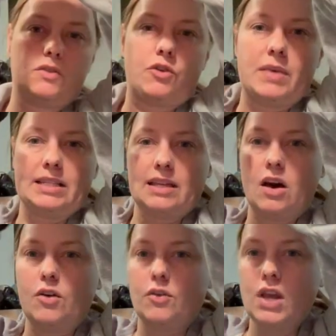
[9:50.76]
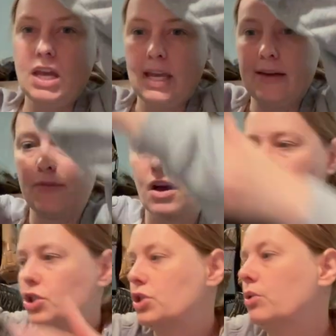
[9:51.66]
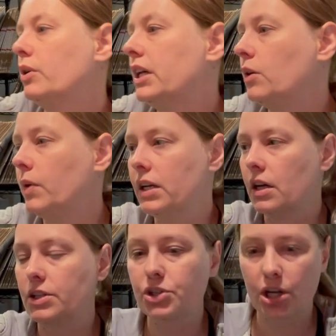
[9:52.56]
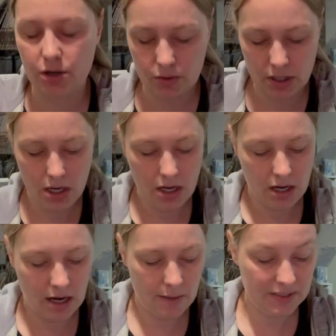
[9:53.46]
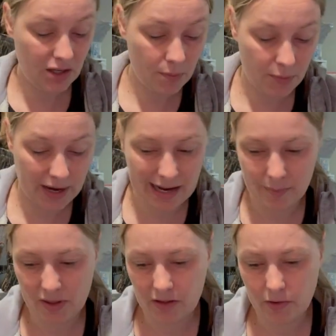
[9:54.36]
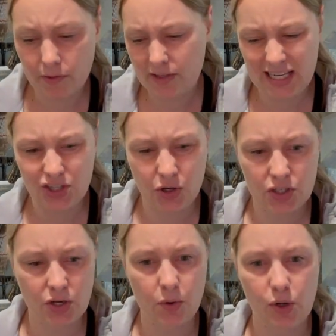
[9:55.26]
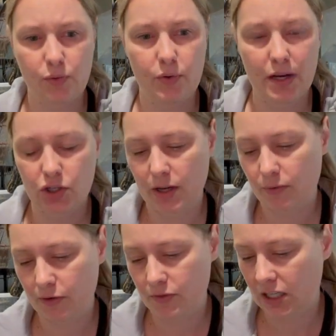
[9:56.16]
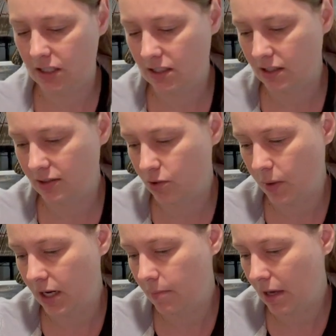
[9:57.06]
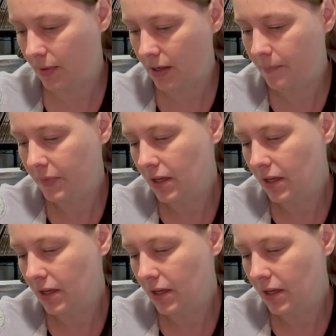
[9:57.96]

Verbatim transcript: for myself. If not, I'll just throw it in a Whatnot show. Um, it's a good brand, but the t-shirts don't go for much, like fifteen to twenty maybe.